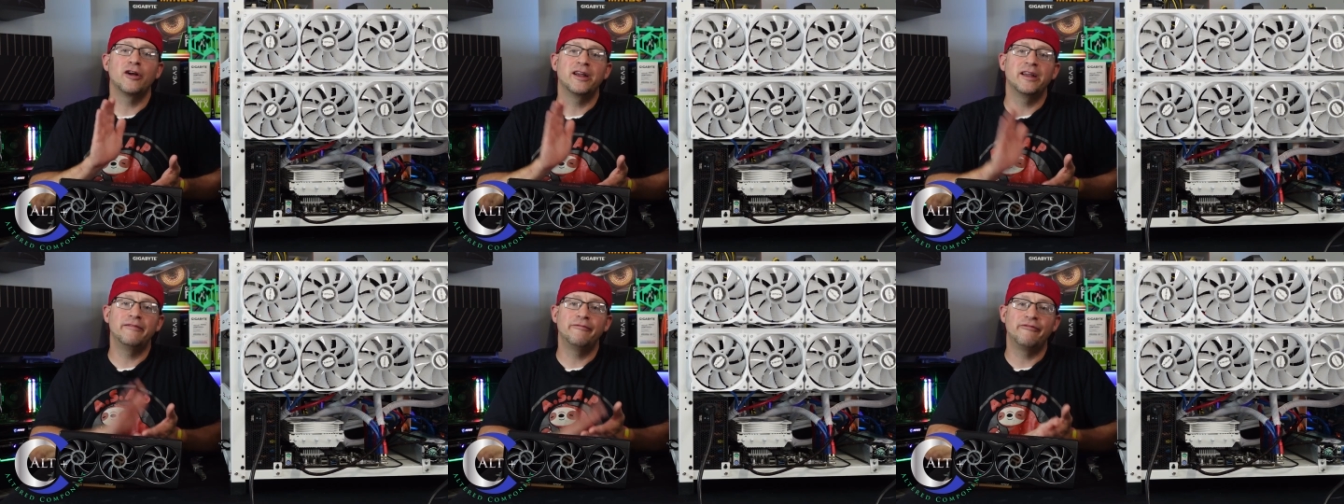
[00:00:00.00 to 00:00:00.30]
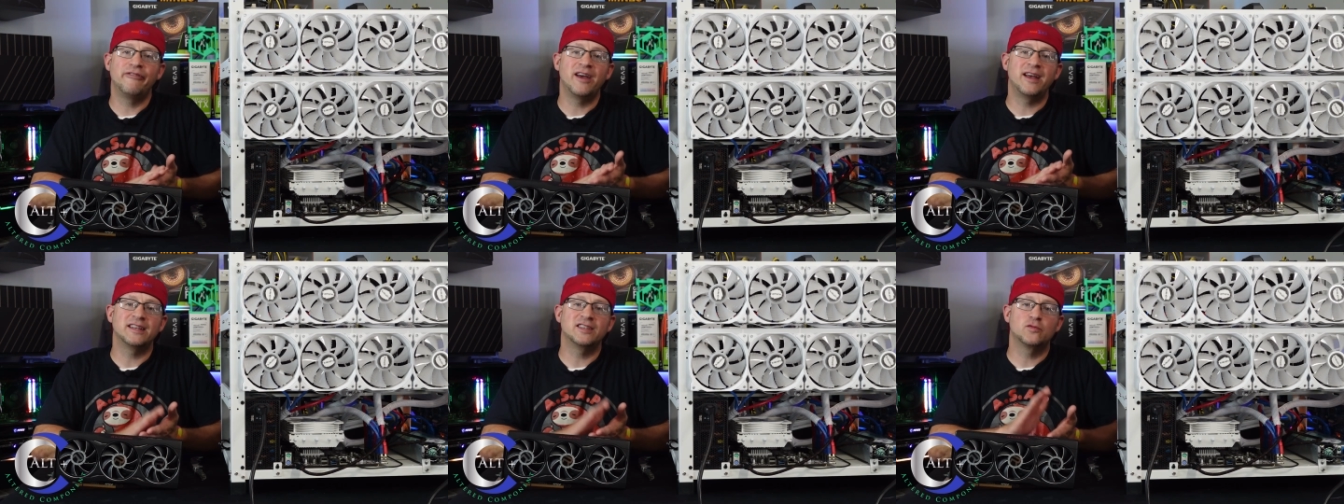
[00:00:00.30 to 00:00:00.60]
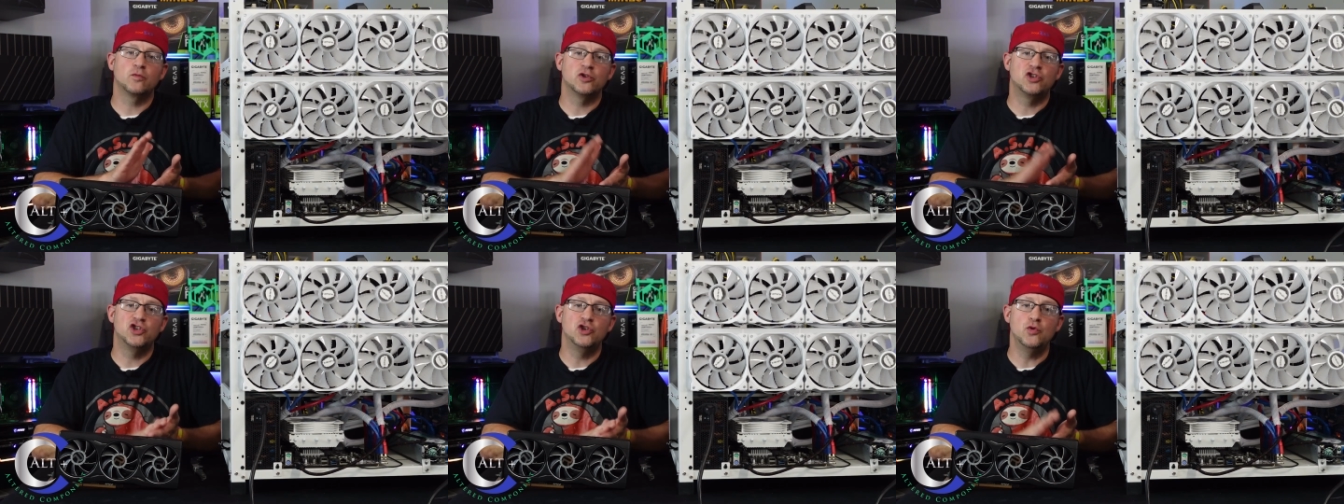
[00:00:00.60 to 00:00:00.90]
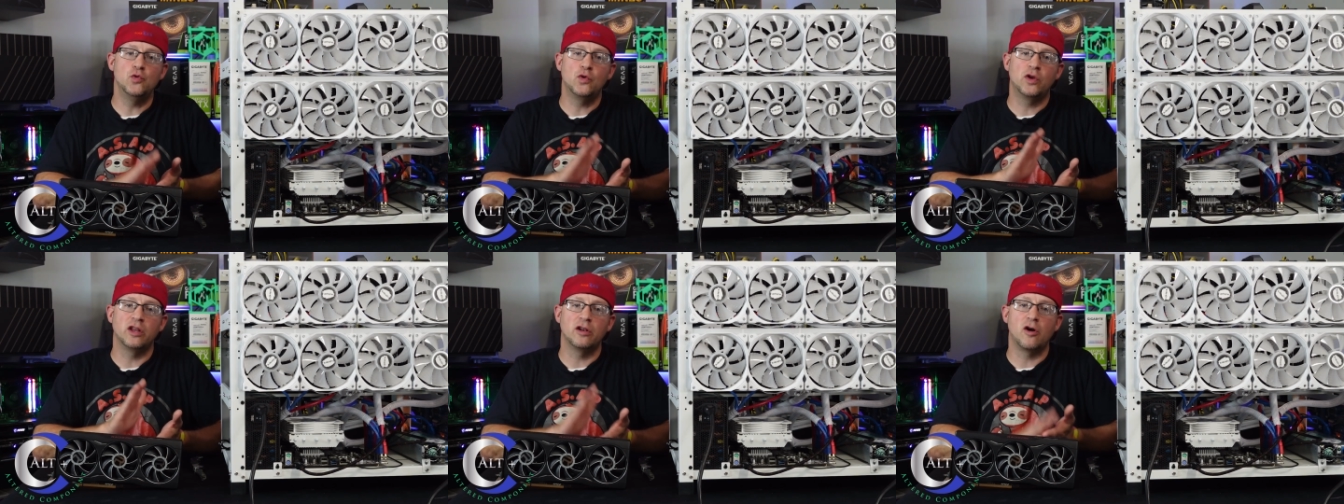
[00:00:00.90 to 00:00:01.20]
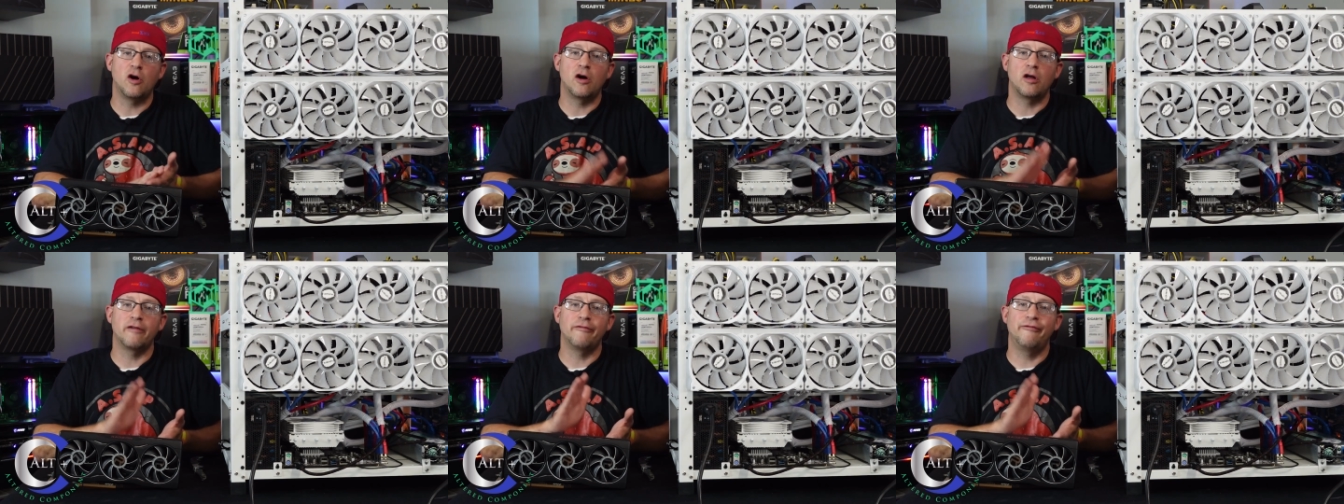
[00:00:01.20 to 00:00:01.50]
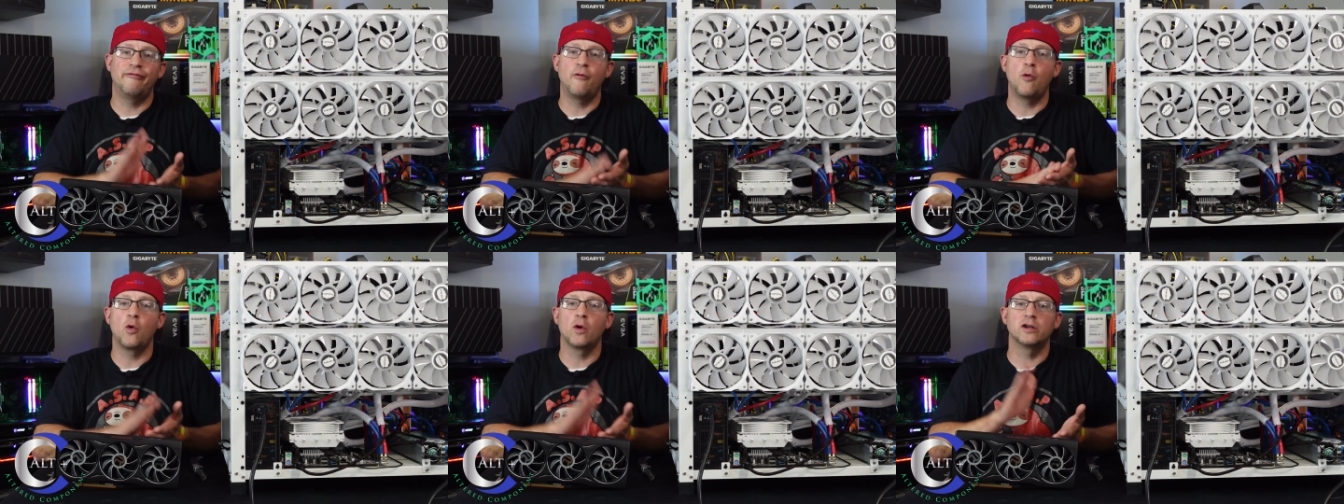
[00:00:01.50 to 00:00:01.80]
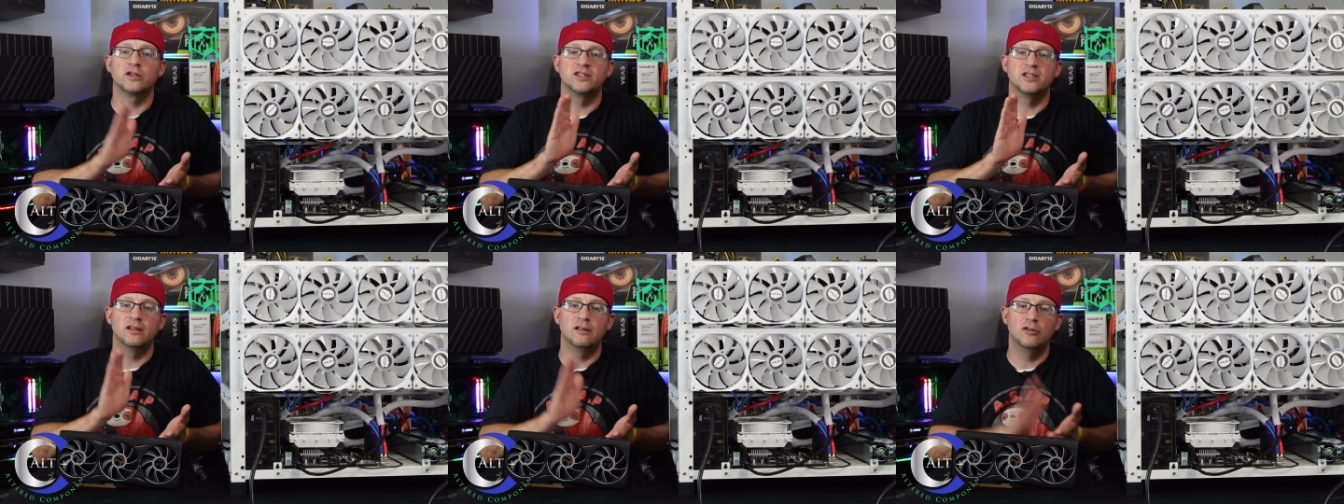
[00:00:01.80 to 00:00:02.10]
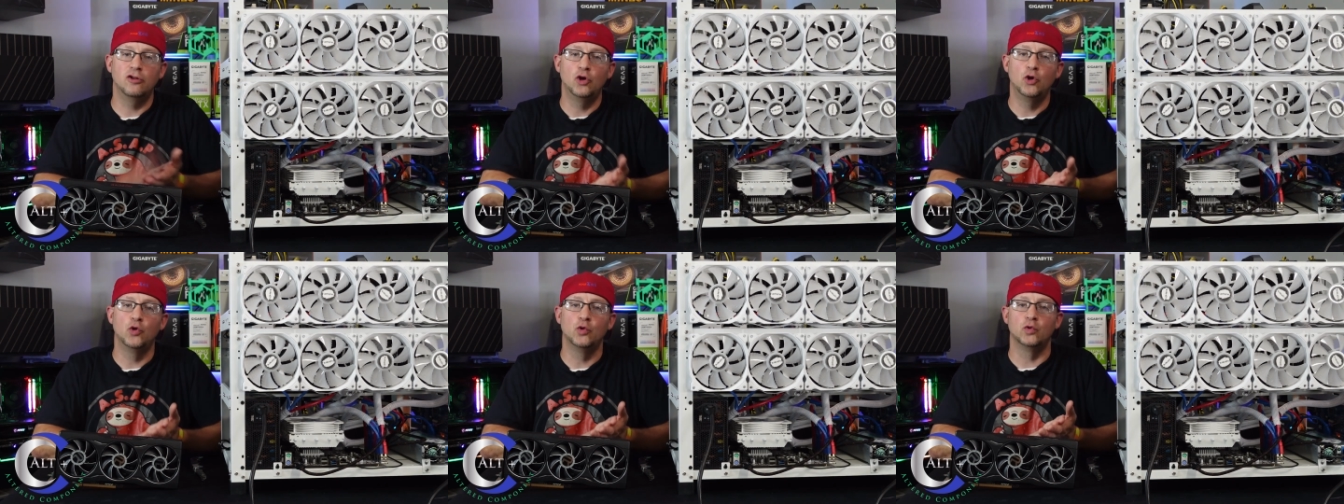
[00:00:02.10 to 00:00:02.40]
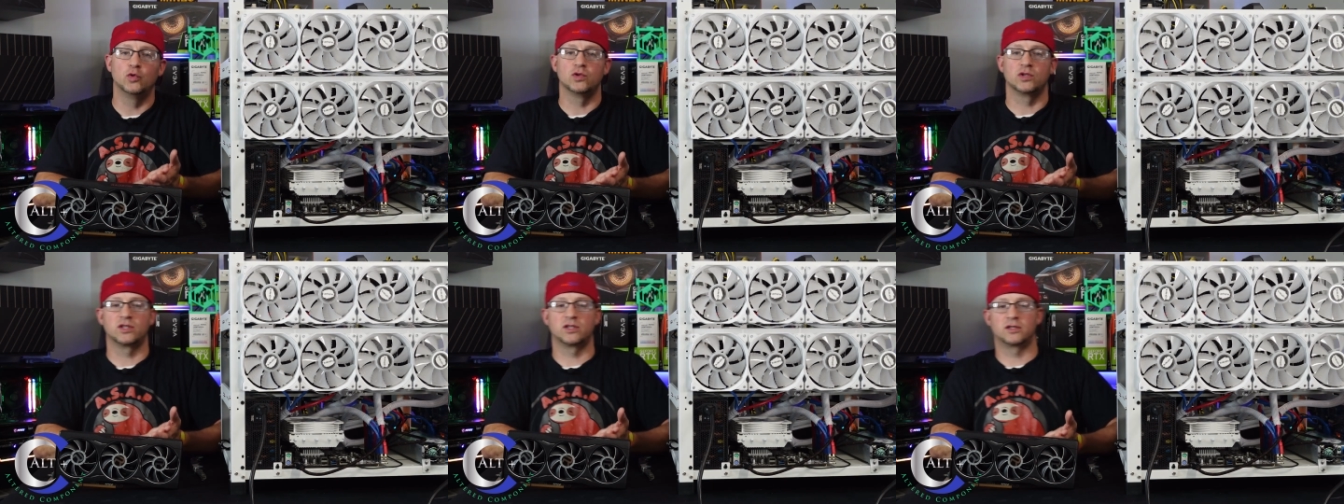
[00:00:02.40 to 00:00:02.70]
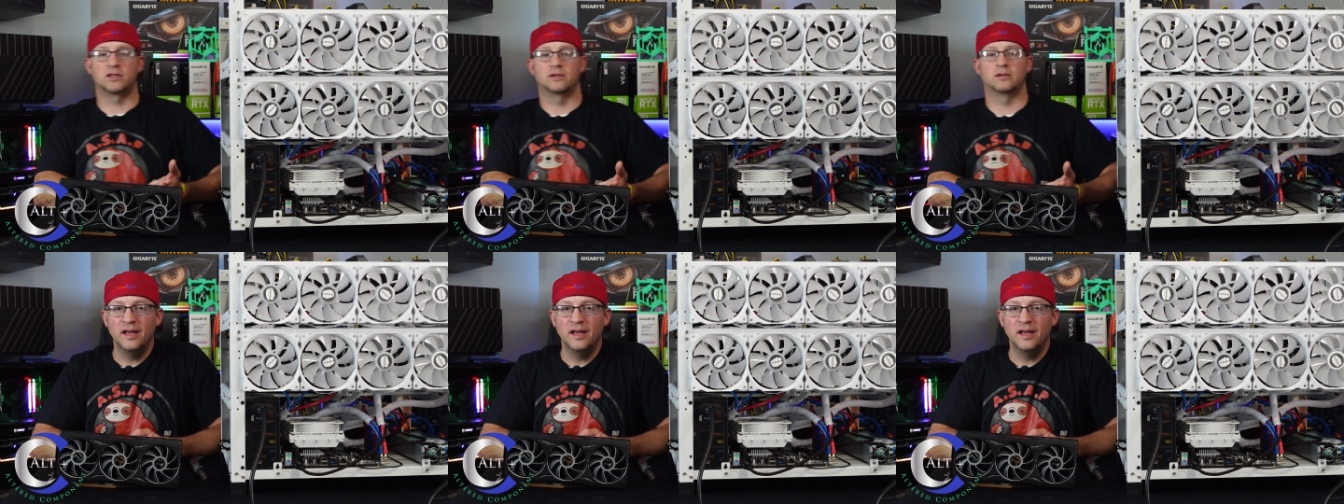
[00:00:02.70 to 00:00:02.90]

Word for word: invest what you cannot afford to lose.